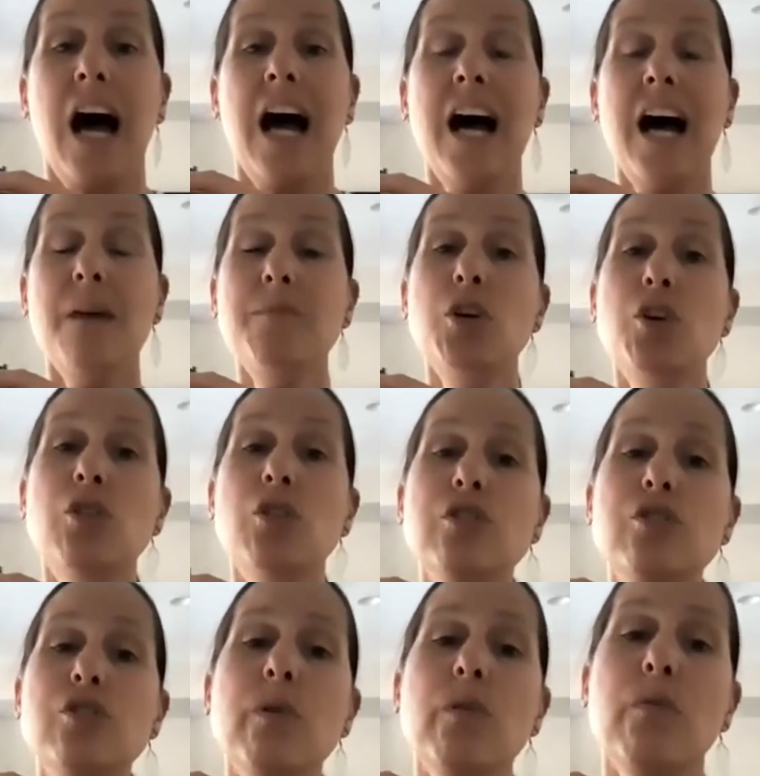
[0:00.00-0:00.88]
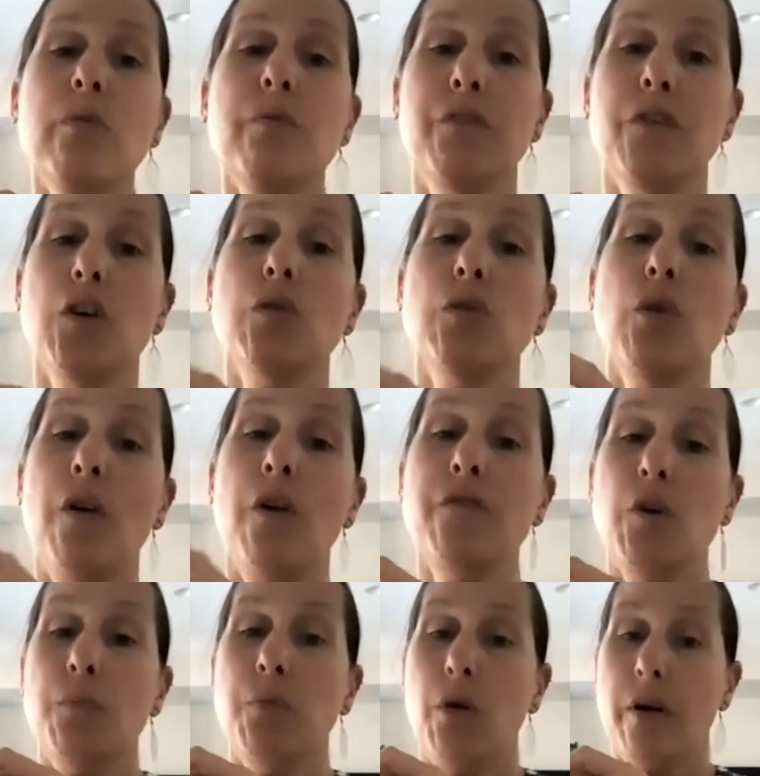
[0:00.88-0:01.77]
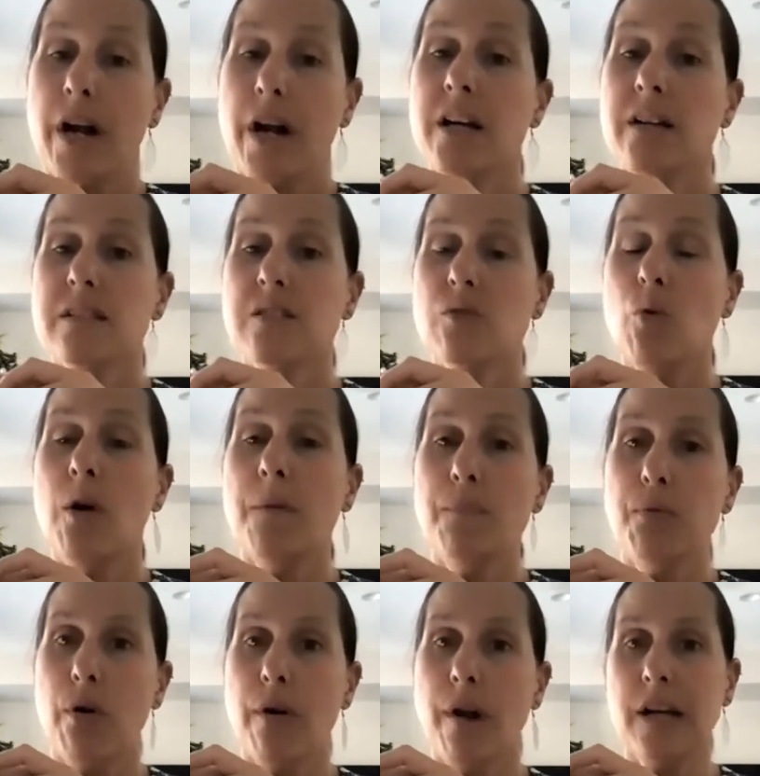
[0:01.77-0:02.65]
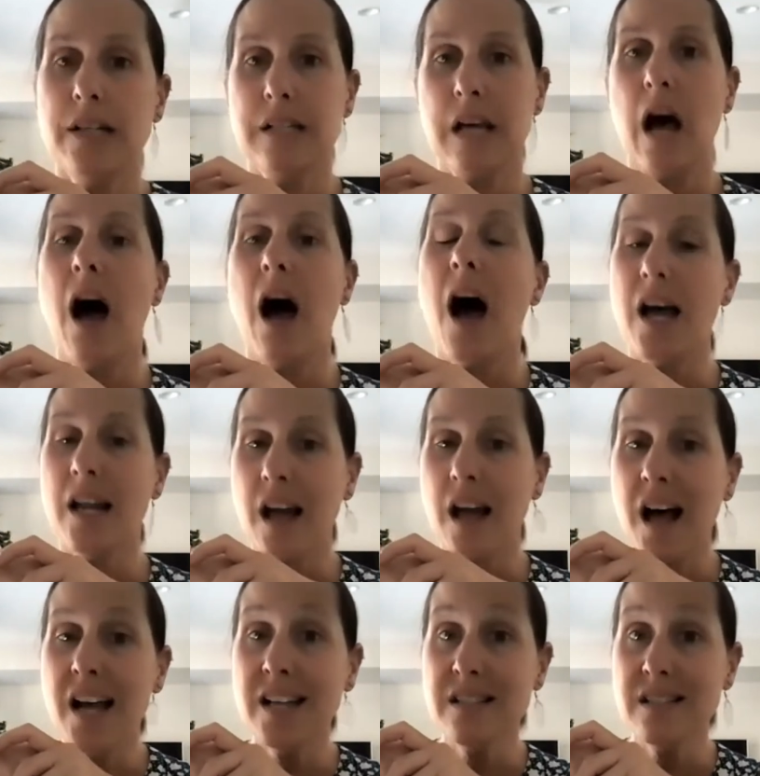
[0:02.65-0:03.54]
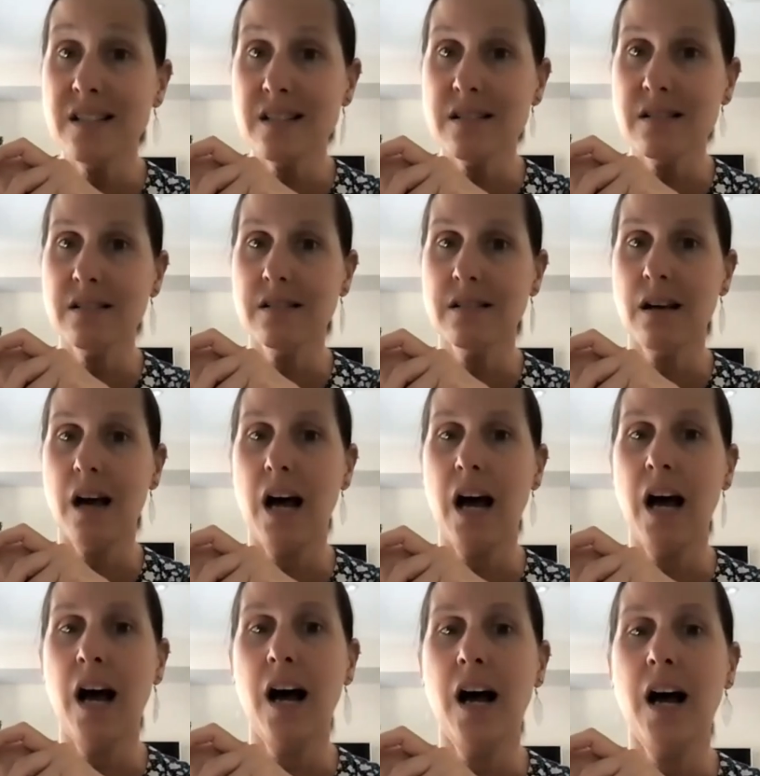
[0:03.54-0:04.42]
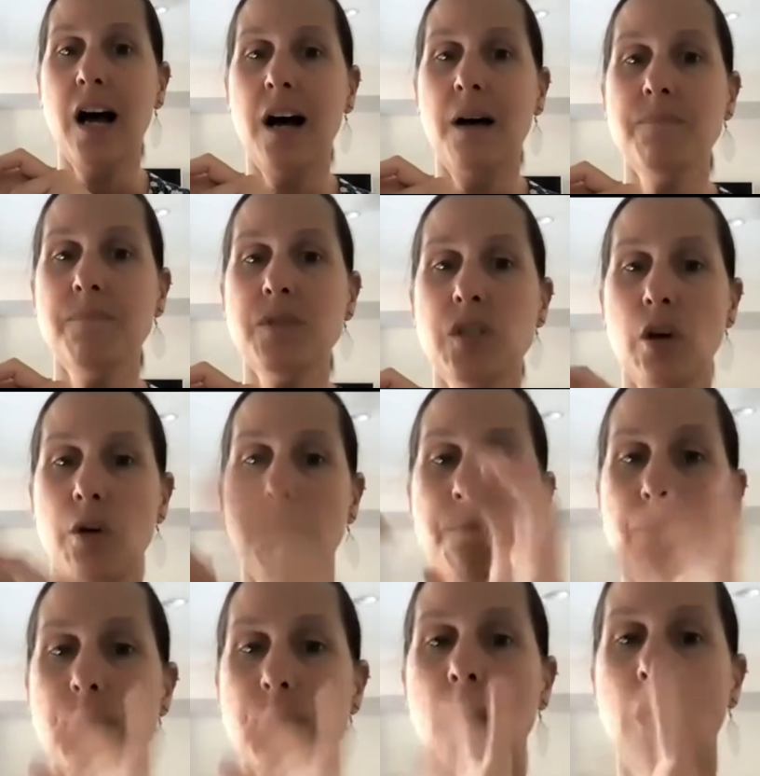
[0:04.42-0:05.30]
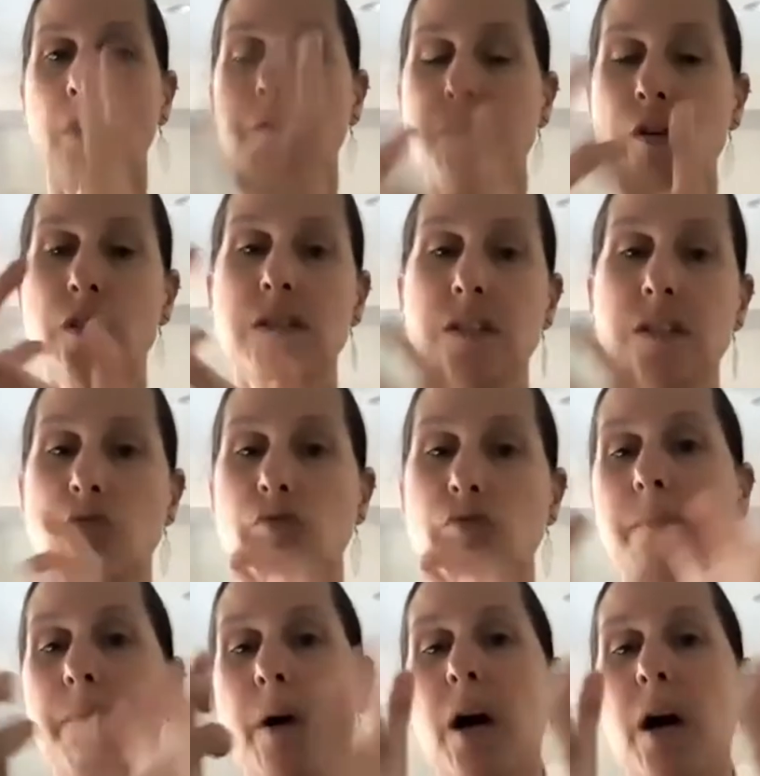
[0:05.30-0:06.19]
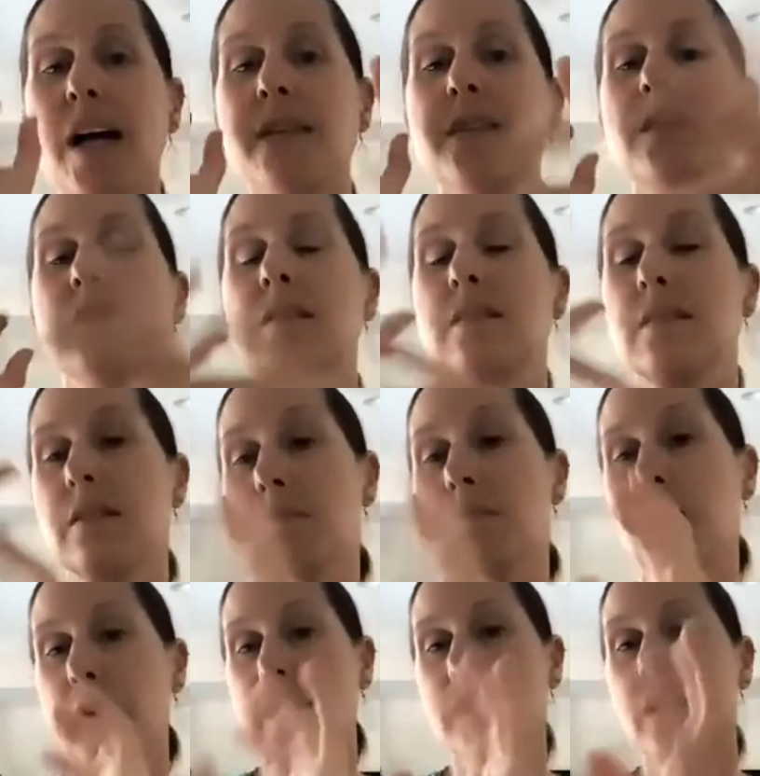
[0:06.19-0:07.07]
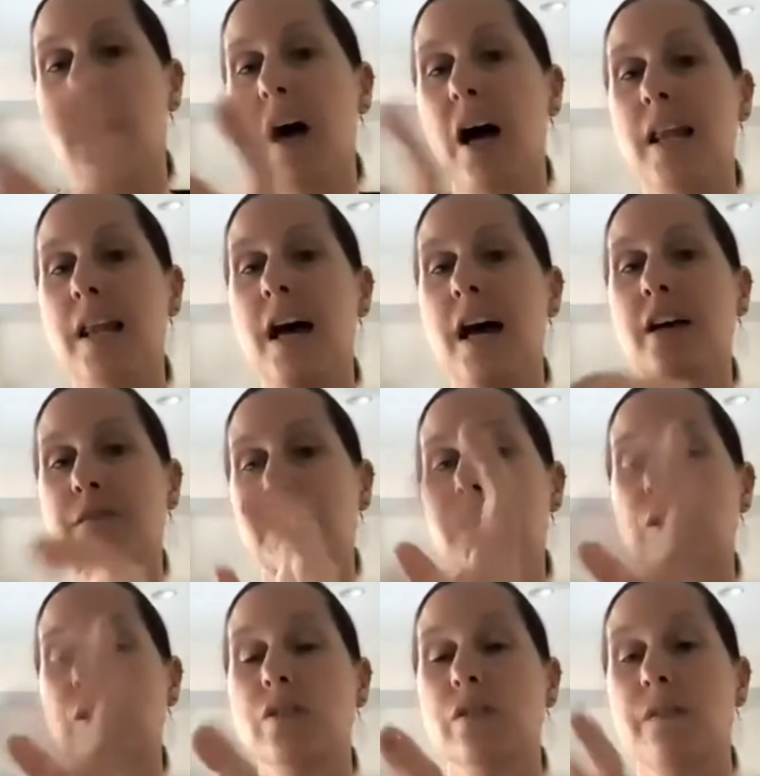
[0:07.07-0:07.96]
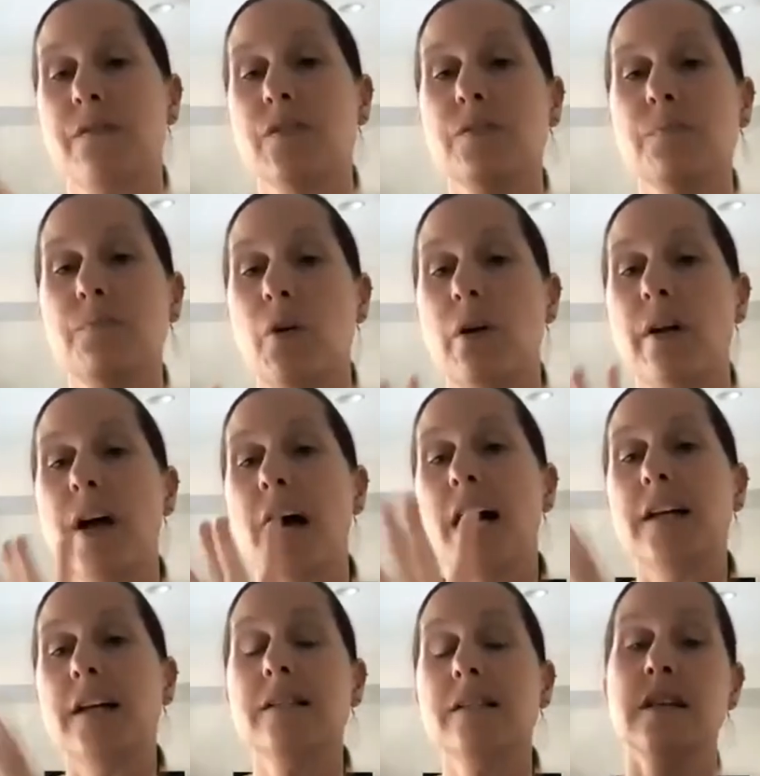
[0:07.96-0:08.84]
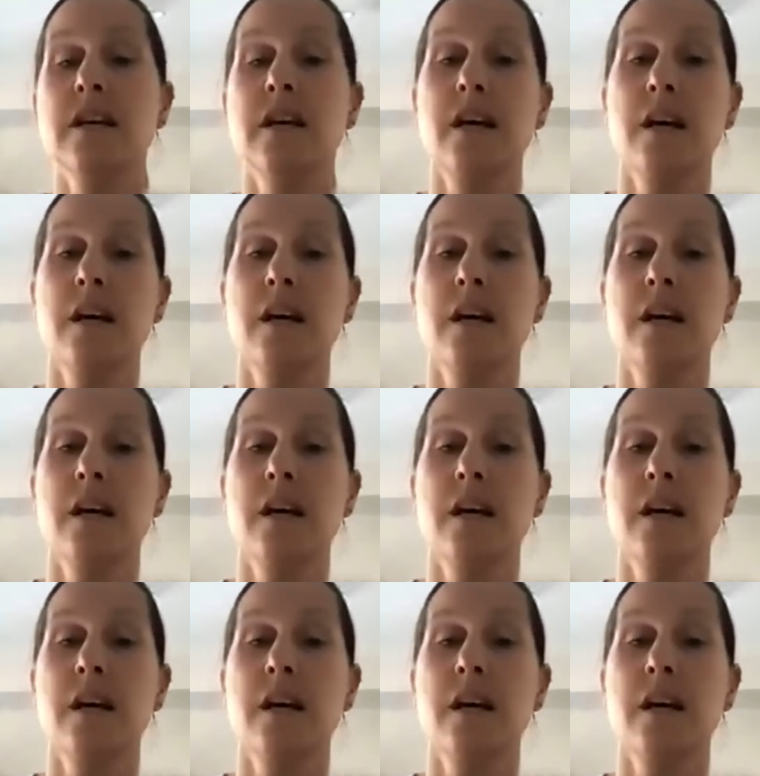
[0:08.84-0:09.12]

Um, you could do a review of your products or a product highlight. Um, so, you know, if you're considering buying this, this is a product highlight, features of this product.